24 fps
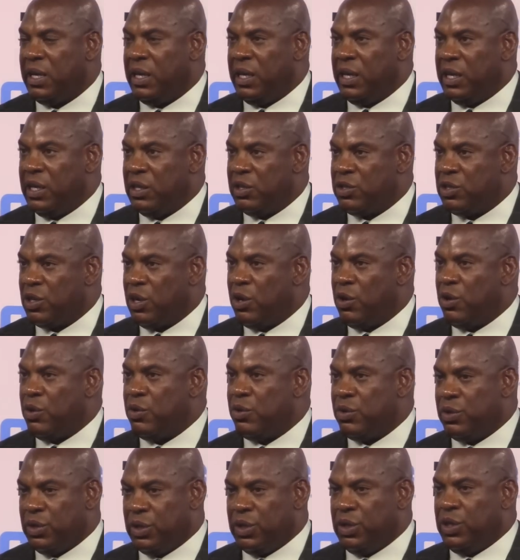and so,
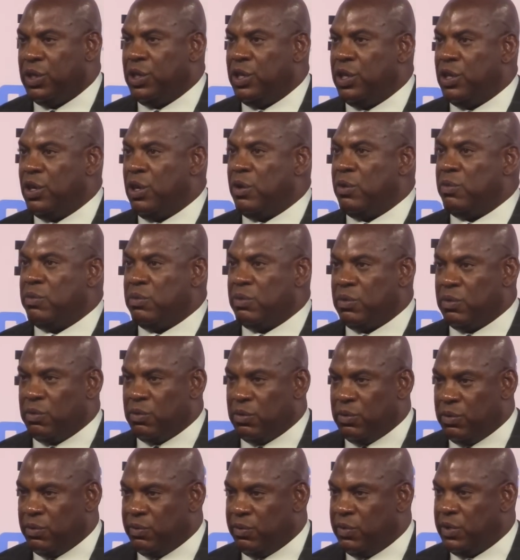you know,
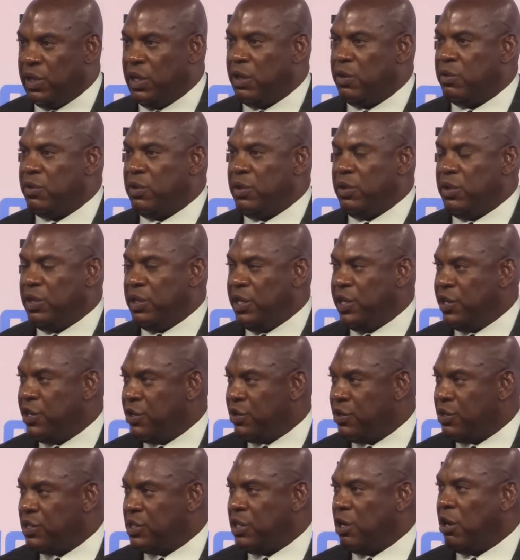
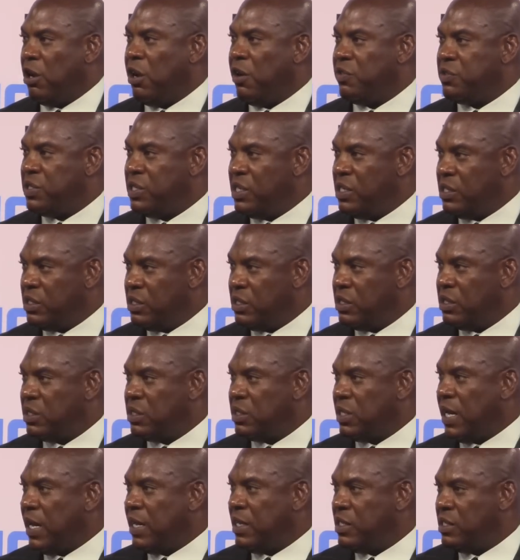years and off seasons,
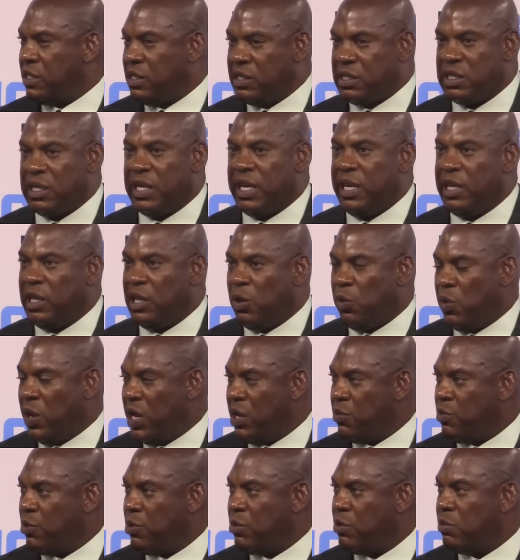out of seasons in the weight
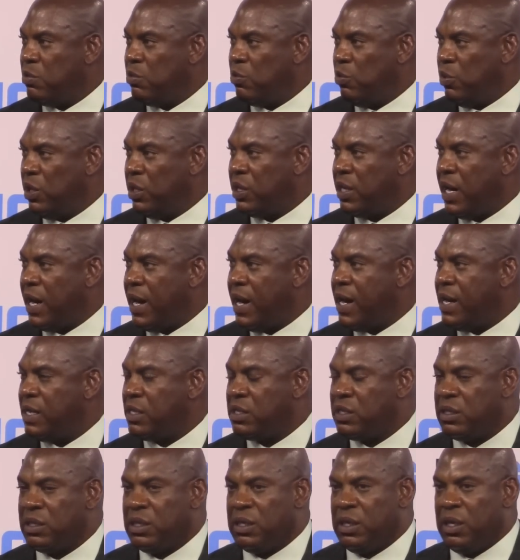room with
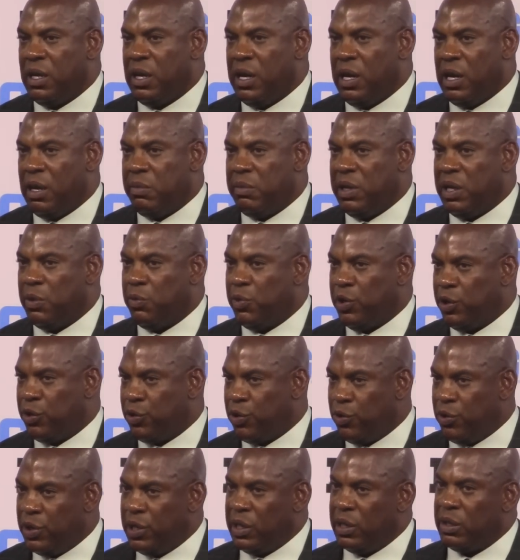guys, um, and
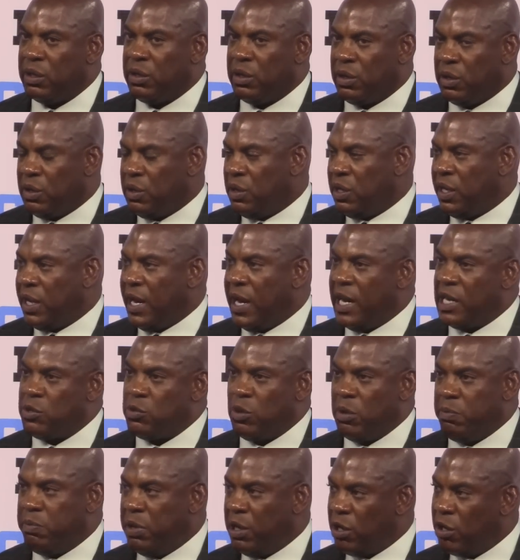recruiting guys
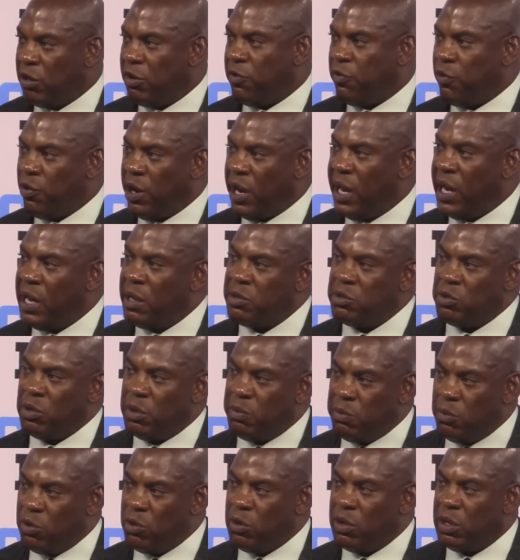with bigger frames, with
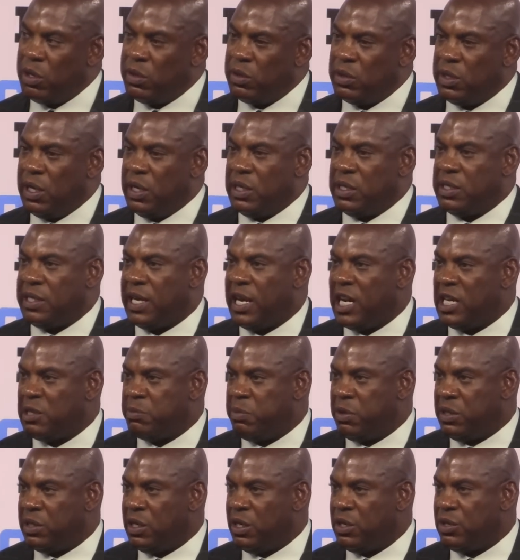more uh, size
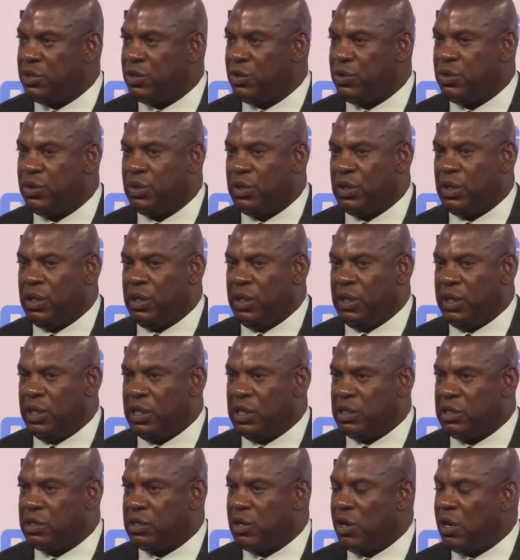potential,
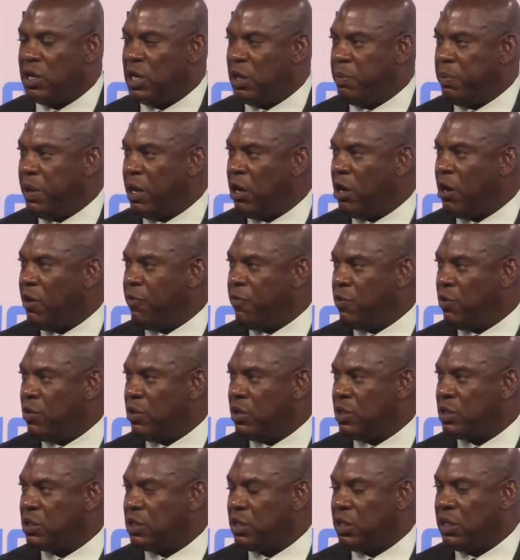is starting to pay off for
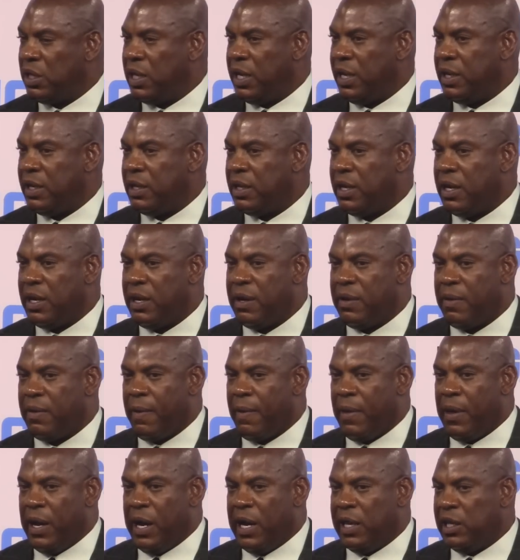us. And, uh,
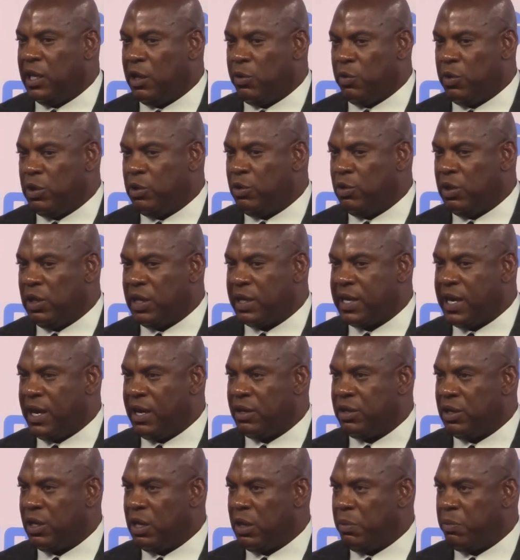I think when you look
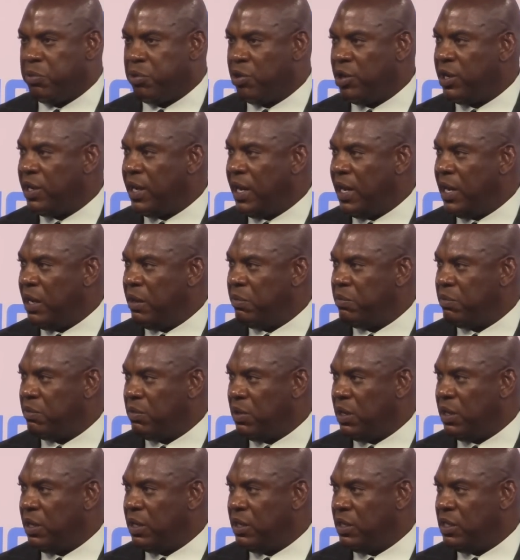out there in pregame
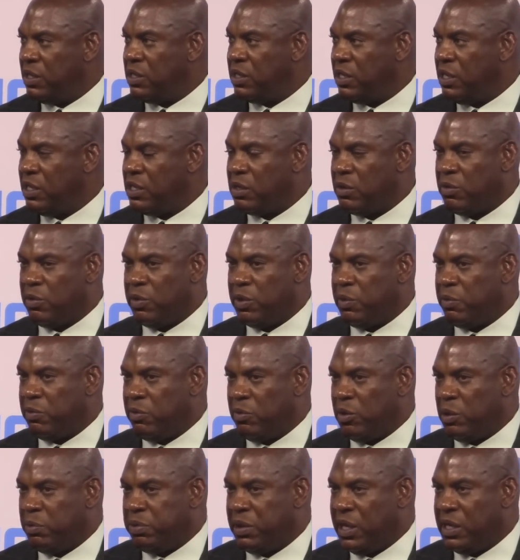uh, this season, when we,
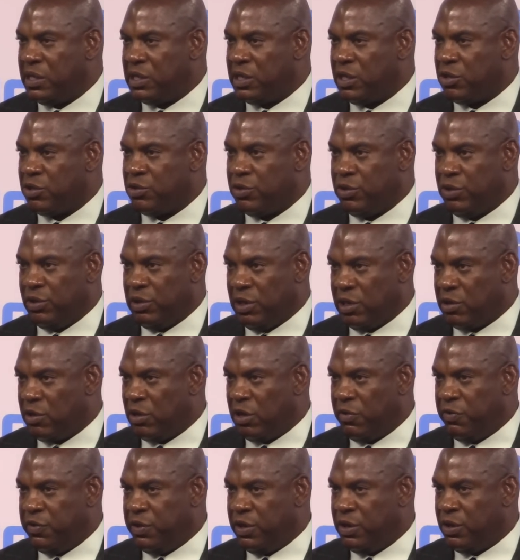when we, play Central, you look on
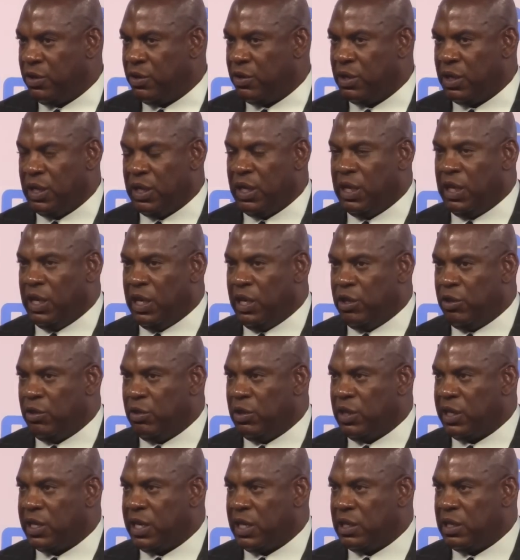the field and you
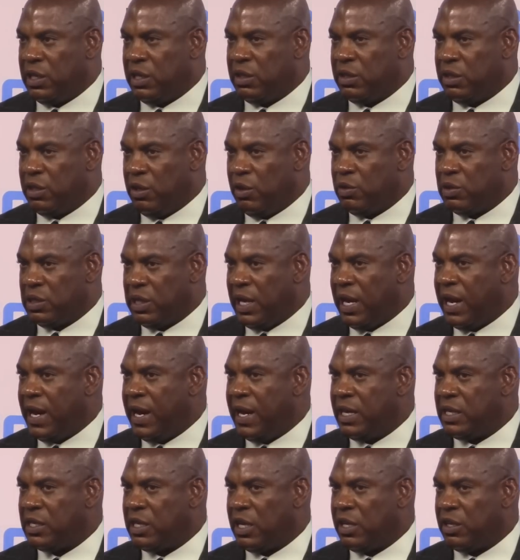look at the, those
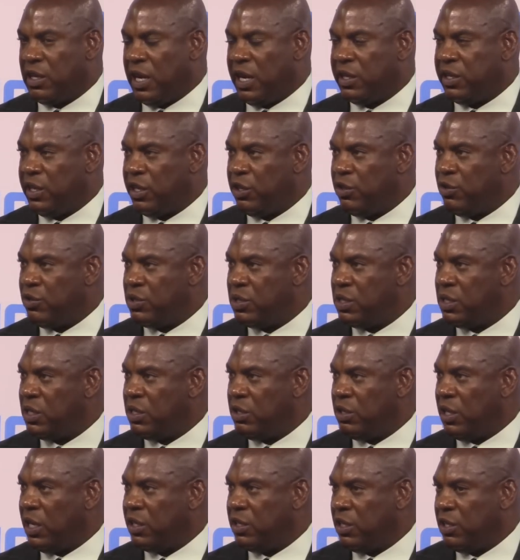lines. I, I think you'll see.
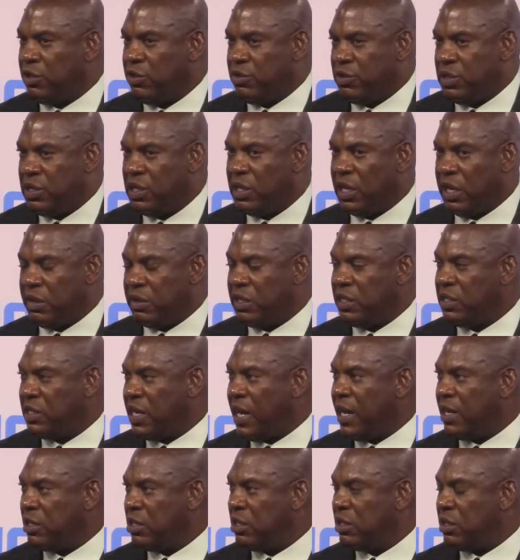I think you'll see that these
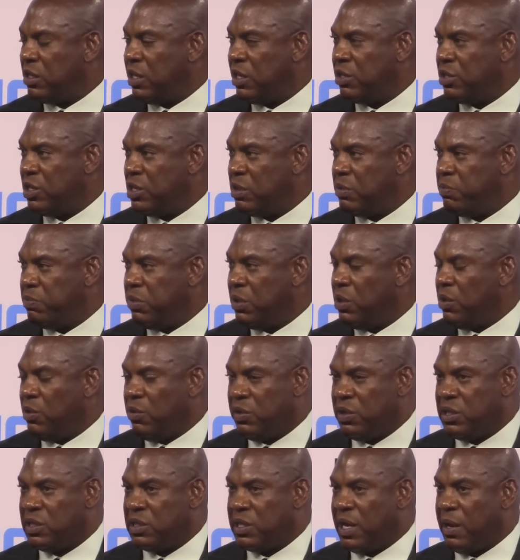guys are they just
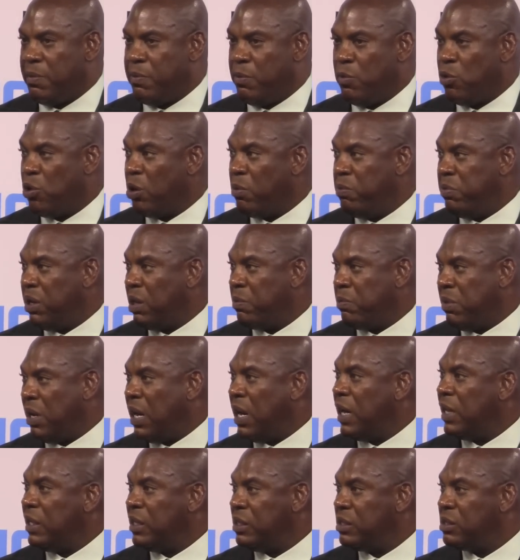just have more big
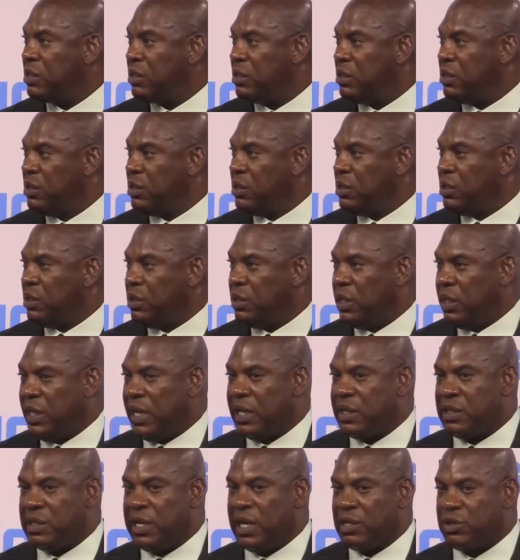bodies and
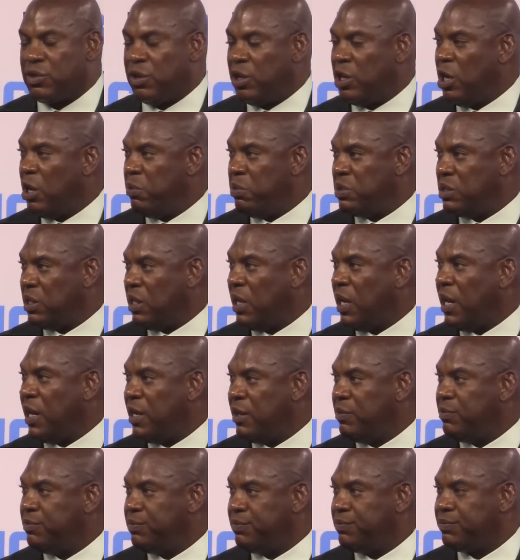that's that's going to help us a lot.
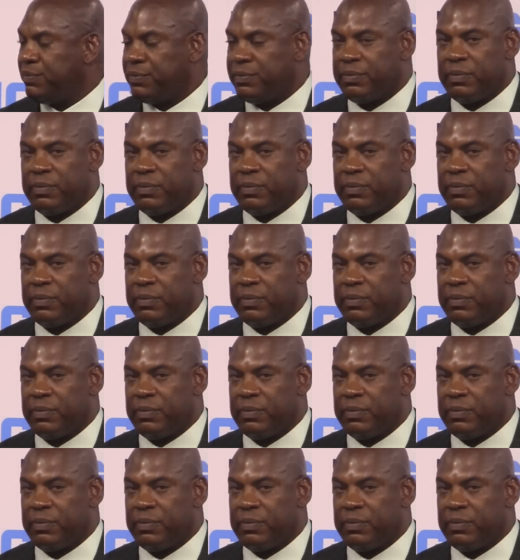All